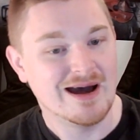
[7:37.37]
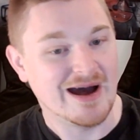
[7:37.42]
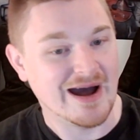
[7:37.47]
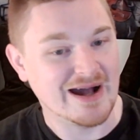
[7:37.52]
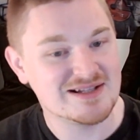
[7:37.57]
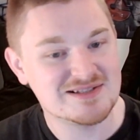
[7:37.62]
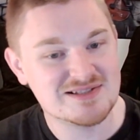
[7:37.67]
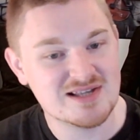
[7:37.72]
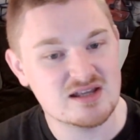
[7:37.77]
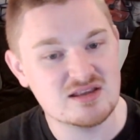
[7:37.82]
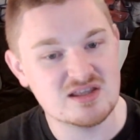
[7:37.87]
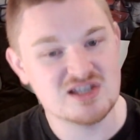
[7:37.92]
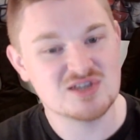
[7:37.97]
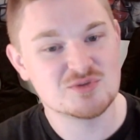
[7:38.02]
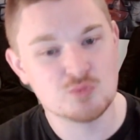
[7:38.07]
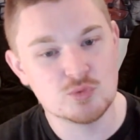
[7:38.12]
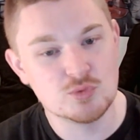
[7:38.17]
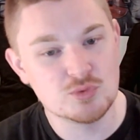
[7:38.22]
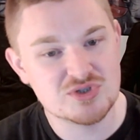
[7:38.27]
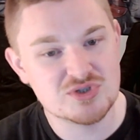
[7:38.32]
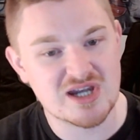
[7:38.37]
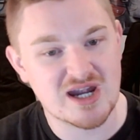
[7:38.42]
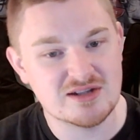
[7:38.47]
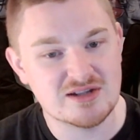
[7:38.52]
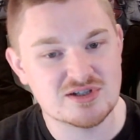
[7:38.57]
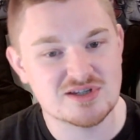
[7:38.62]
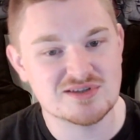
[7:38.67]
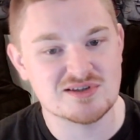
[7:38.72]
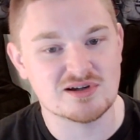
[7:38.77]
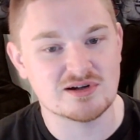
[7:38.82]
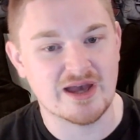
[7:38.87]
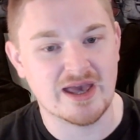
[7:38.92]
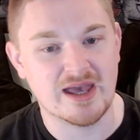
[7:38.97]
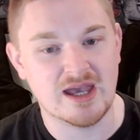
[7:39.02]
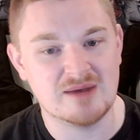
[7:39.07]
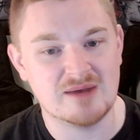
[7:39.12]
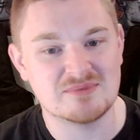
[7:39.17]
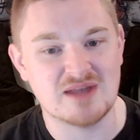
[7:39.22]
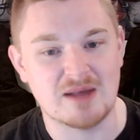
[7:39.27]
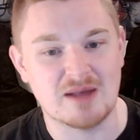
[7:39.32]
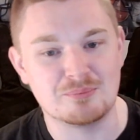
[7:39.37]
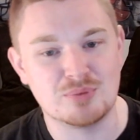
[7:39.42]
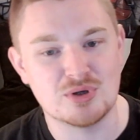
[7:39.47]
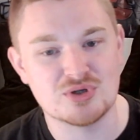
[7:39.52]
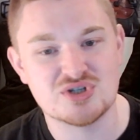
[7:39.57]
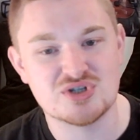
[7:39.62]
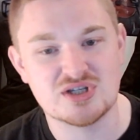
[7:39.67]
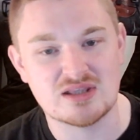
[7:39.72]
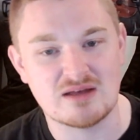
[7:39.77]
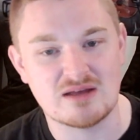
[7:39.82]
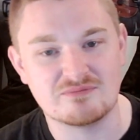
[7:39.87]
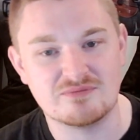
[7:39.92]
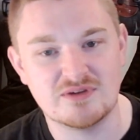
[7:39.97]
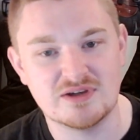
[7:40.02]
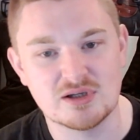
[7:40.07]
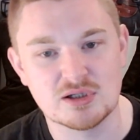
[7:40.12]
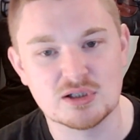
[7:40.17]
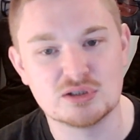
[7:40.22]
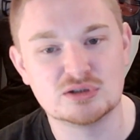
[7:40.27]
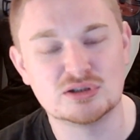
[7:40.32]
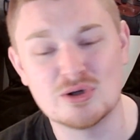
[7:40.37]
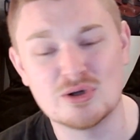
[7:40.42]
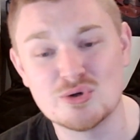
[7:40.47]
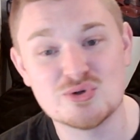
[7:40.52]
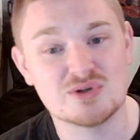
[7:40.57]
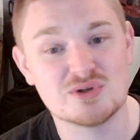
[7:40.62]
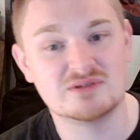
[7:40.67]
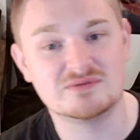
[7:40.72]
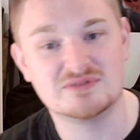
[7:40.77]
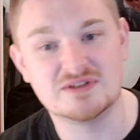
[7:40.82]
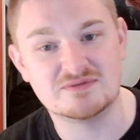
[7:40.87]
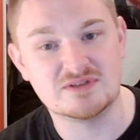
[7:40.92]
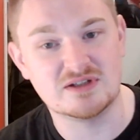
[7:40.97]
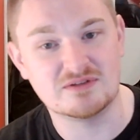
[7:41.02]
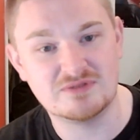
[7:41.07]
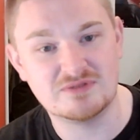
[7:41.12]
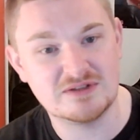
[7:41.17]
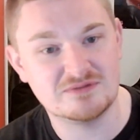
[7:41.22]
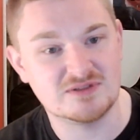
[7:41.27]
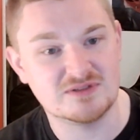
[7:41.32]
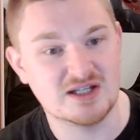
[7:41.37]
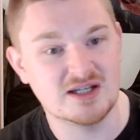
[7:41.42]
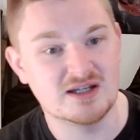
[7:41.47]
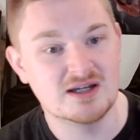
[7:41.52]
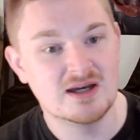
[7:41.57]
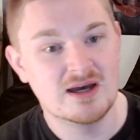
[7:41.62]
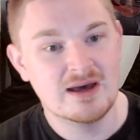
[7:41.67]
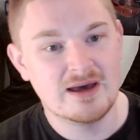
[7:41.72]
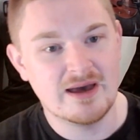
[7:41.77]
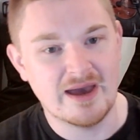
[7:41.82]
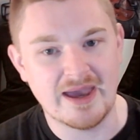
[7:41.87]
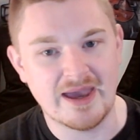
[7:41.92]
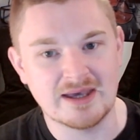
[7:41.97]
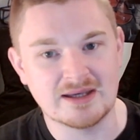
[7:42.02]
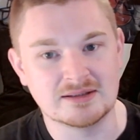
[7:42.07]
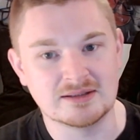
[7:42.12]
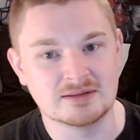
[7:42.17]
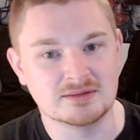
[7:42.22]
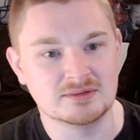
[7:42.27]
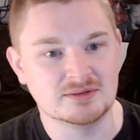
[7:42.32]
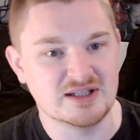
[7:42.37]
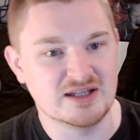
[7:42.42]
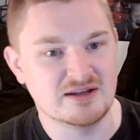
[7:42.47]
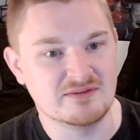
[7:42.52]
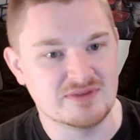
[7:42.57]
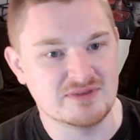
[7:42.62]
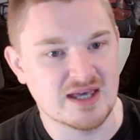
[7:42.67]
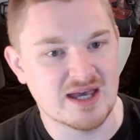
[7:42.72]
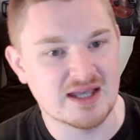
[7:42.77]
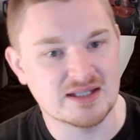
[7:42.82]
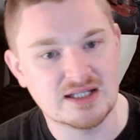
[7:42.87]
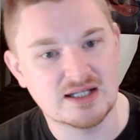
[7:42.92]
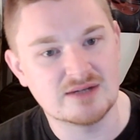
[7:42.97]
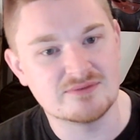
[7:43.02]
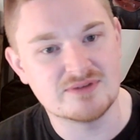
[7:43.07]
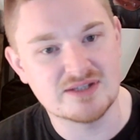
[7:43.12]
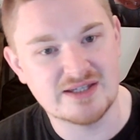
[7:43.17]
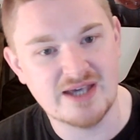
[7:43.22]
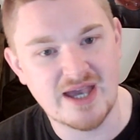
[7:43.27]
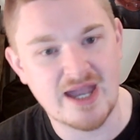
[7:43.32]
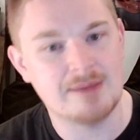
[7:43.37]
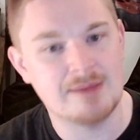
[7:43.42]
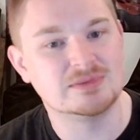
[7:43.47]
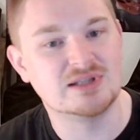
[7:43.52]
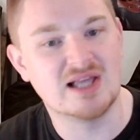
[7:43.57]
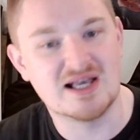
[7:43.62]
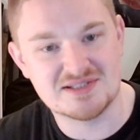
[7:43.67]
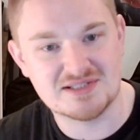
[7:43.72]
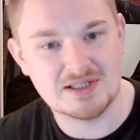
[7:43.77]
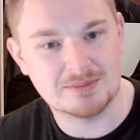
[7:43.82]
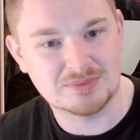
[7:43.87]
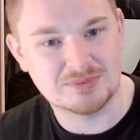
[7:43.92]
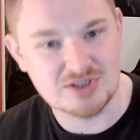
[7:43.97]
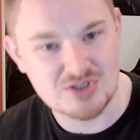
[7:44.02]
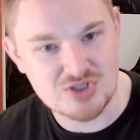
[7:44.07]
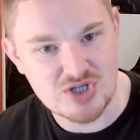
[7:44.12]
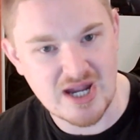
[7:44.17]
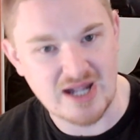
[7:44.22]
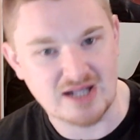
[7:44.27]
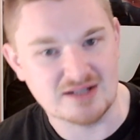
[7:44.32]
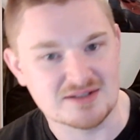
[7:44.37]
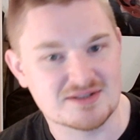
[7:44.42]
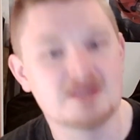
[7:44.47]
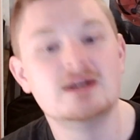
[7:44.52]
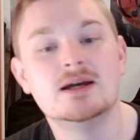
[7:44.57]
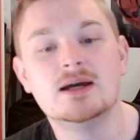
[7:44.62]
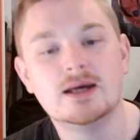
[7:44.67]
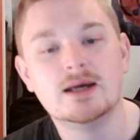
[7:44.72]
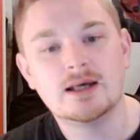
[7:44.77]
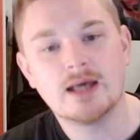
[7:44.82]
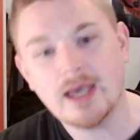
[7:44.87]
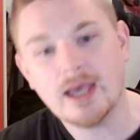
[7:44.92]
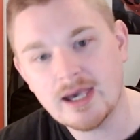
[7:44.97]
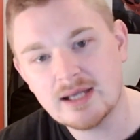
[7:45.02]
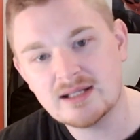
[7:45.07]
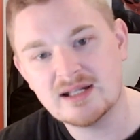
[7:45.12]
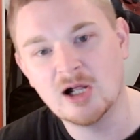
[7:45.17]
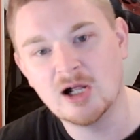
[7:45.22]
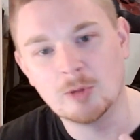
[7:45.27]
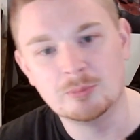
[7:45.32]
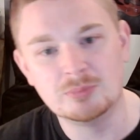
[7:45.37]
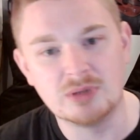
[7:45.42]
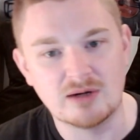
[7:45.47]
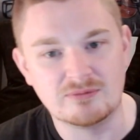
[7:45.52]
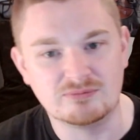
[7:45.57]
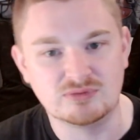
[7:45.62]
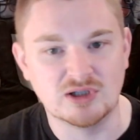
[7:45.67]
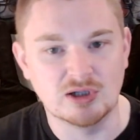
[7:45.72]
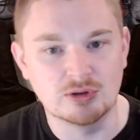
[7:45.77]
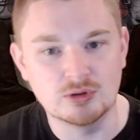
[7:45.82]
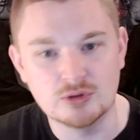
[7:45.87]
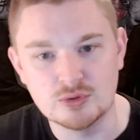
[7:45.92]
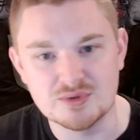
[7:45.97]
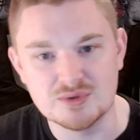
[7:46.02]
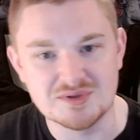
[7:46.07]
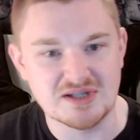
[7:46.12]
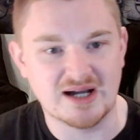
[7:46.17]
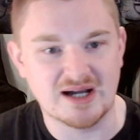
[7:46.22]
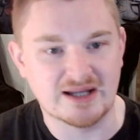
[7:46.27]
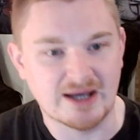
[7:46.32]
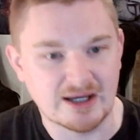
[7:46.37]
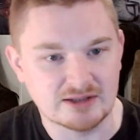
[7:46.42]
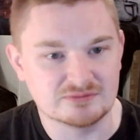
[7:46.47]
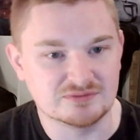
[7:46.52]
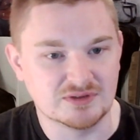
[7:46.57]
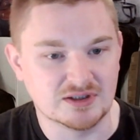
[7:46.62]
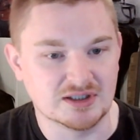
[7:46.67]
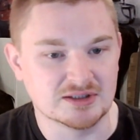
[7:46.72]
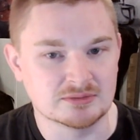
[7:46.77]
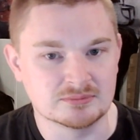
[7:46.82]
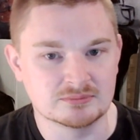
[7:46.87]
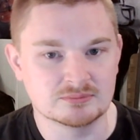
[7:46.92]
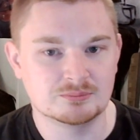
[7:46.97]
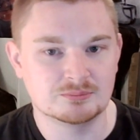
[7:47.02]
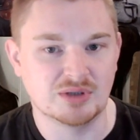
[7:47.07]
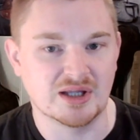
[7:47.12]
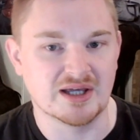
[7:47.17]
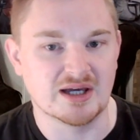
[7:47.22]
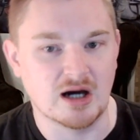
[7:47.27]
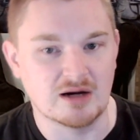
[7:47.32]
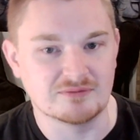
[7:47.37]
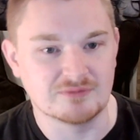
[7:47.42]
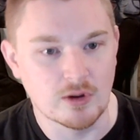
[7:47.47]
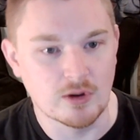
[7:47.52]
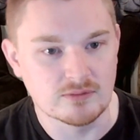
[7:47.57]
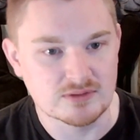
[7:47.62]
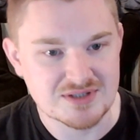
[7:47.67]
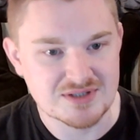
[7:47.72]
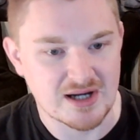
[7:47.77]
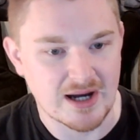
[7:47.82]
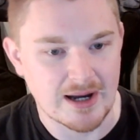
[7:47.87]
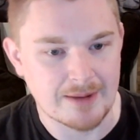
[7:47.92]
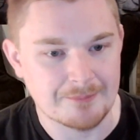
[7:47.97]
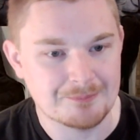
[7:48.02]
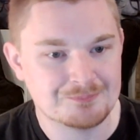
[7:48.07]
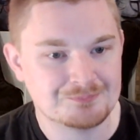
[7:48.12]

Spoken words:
I'd say these rule changes are aimed at pushing that figure closer to 50-50 and leave the ending of the game less up to chance, and help Buffalo, who has not had fun playoff overtime.